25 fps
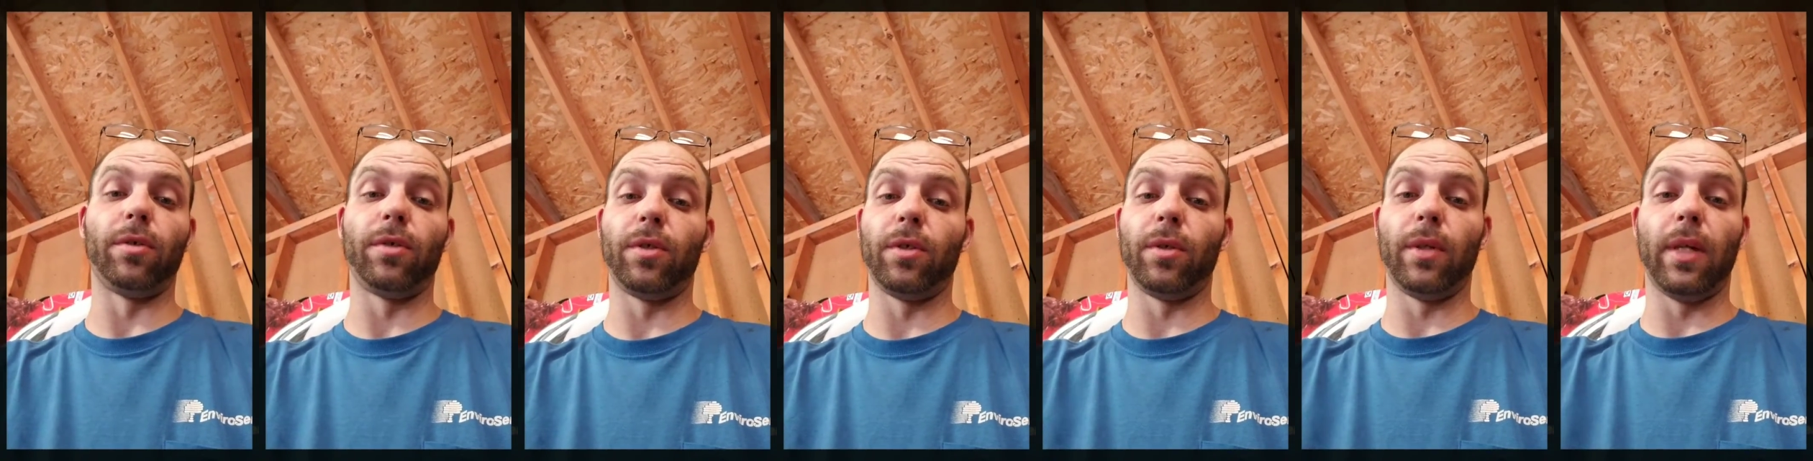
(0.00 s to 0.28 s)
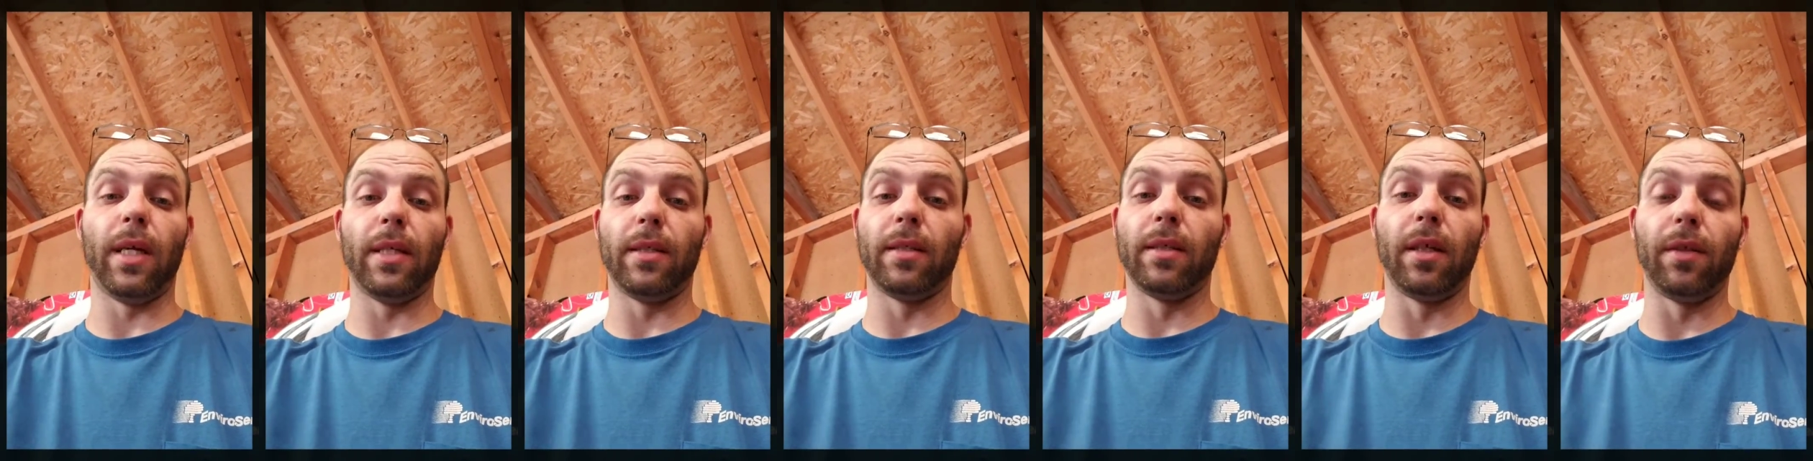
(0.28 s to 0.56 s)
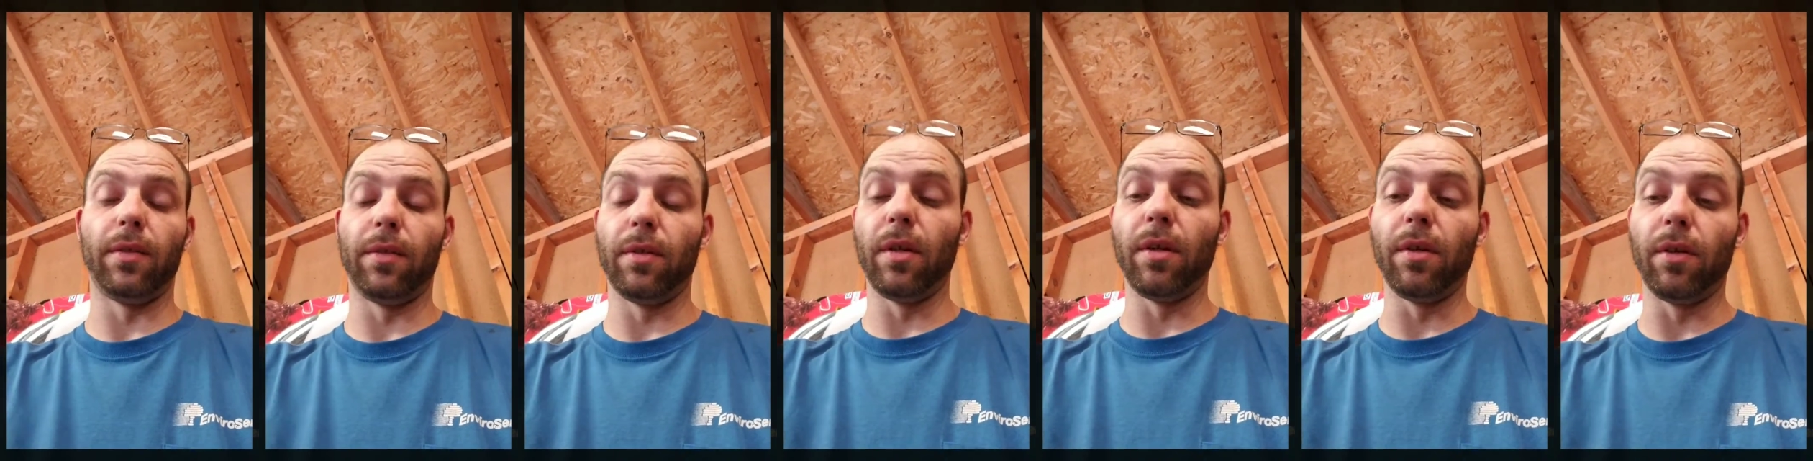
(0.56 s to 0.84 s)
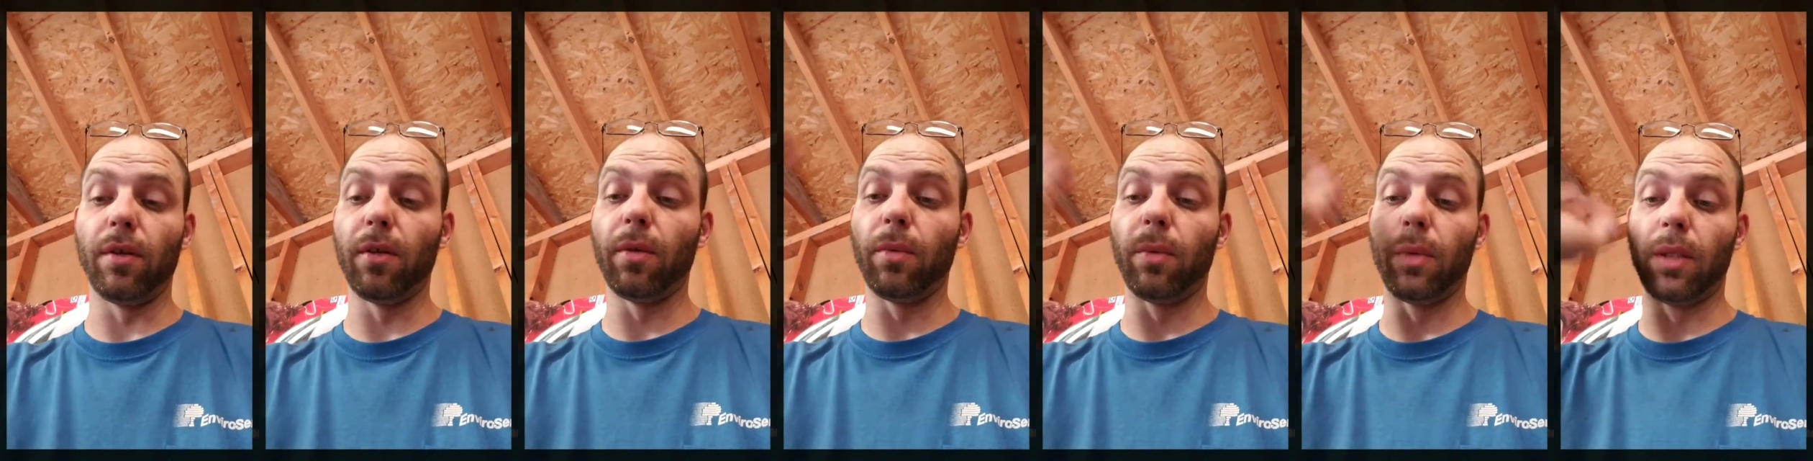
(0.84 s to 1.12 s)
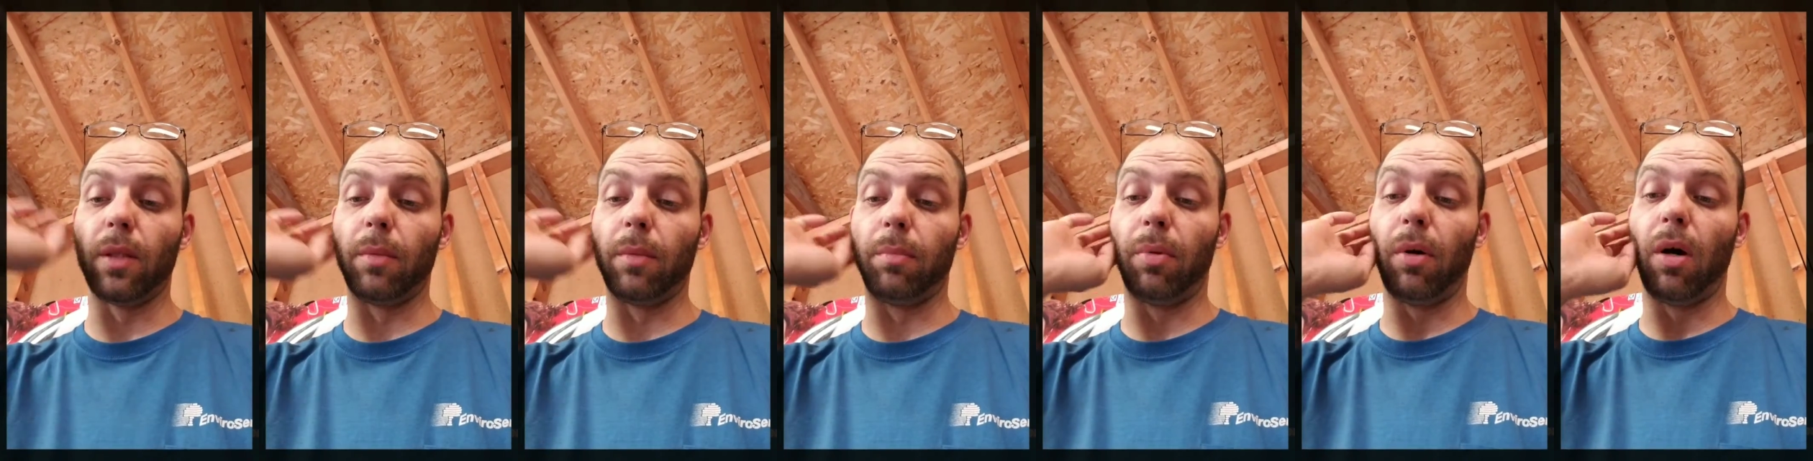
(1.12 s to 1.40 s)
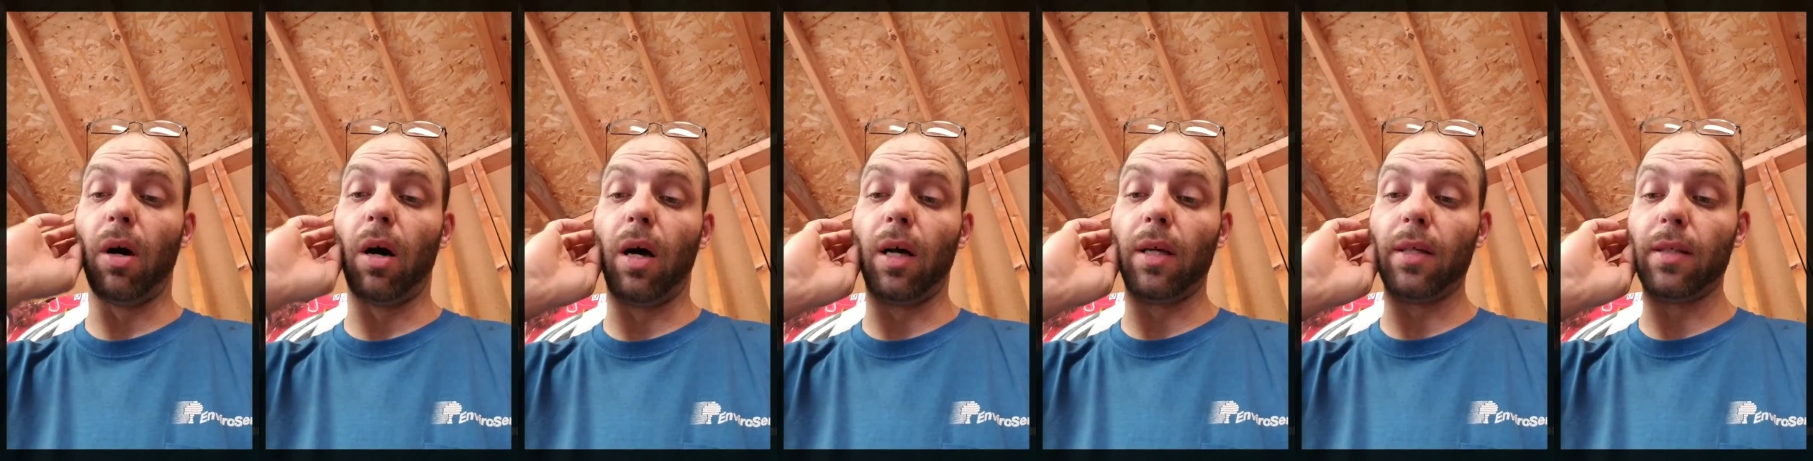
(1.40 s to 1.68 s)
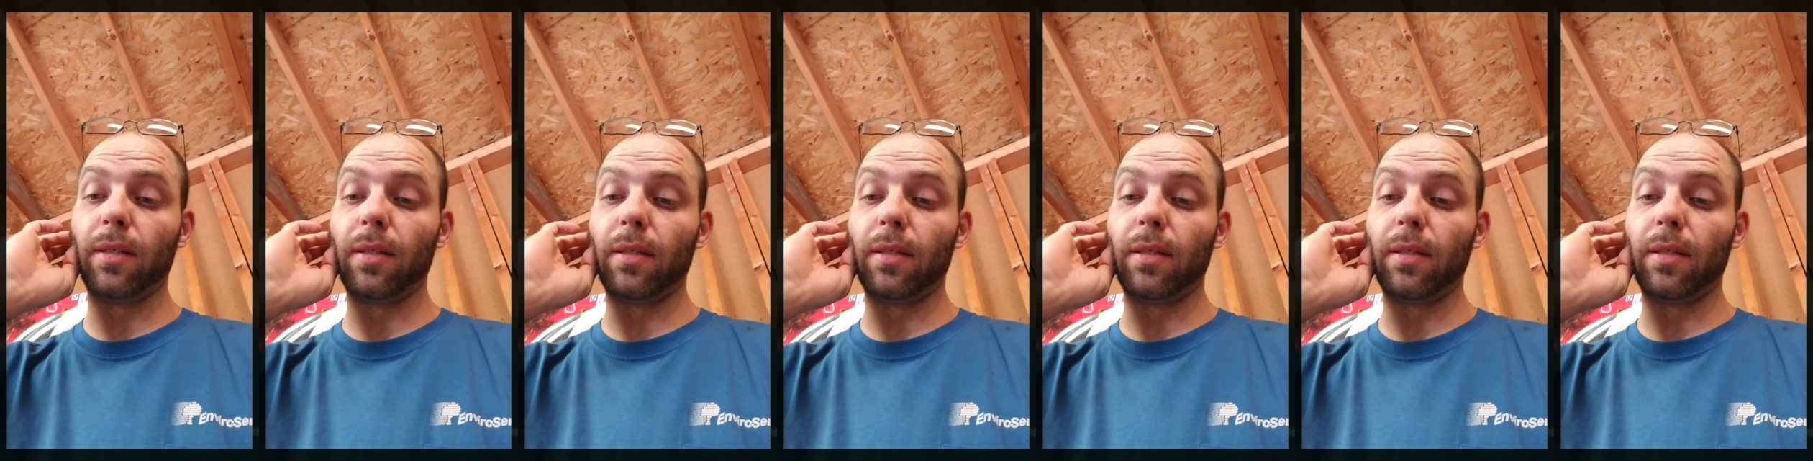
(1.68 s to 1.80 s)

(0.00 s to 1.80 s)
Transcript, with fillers: so it has nothing to do with the Boss.